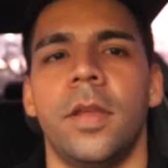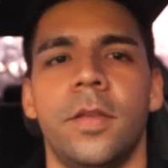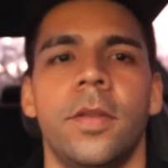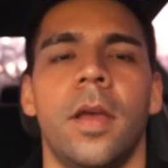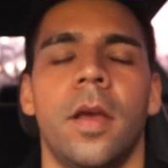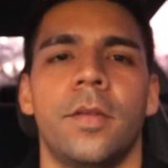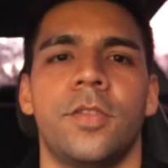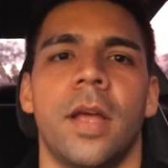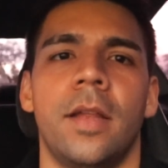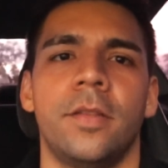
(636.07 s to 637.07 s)
This
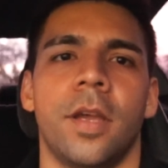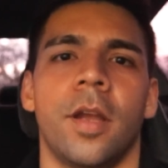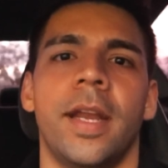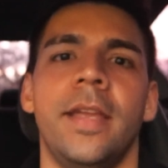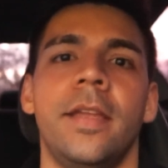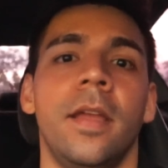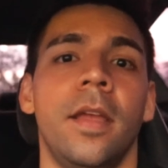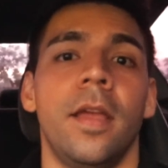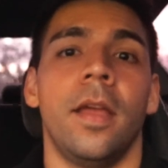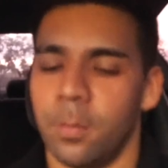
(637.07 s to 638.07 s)
challenge, I'm gonna
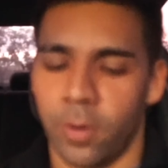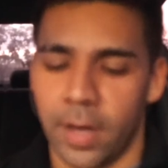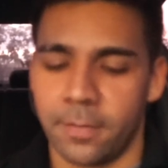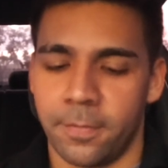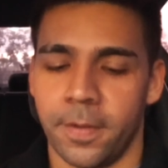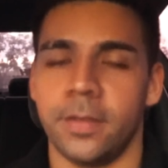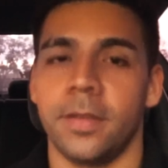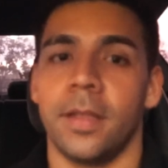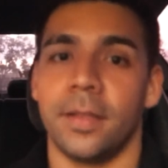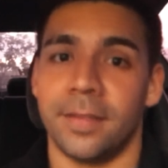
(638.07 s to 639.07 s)
eat
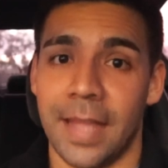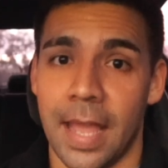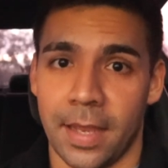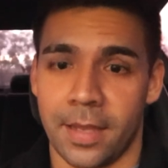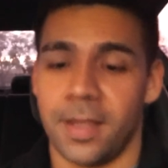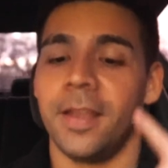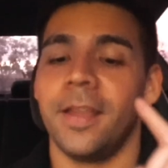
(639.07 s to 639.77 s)
breakfast, snack,